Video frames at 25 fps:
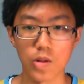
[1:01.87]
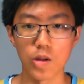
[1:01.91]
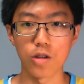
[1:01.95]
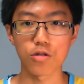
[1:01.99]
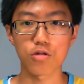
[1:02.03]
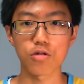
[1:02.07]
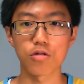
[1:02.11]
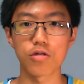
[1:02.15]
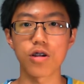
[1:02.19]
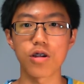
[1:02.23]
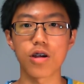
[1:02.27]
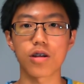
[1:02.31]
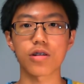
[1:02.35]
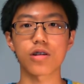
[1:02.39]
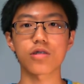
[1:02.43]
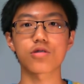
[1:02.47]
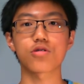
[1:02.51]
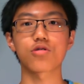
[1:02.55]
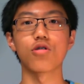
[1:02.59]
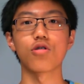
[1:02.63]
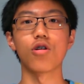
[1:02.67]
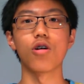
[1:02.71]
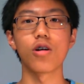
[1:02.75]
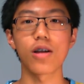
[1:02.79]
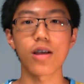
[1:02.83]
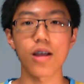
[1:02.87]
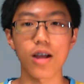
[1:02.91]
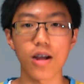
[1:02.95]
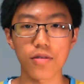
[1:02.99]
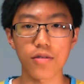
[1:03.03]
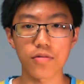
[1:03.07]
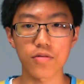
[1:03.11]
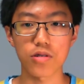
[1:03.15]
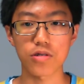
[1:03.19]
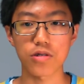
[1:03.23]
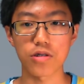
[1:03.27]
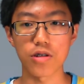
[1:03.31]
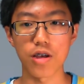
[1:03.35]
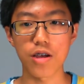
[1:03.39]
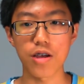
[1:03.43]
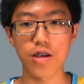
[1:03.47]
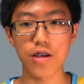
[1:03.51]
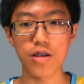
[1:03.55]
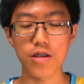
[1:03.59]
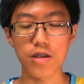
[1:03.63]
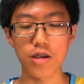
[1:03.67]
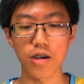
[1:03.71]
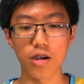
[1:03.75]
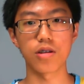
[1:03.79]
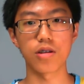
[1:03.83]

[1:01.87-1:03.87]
And so yeah, that's all I have to say,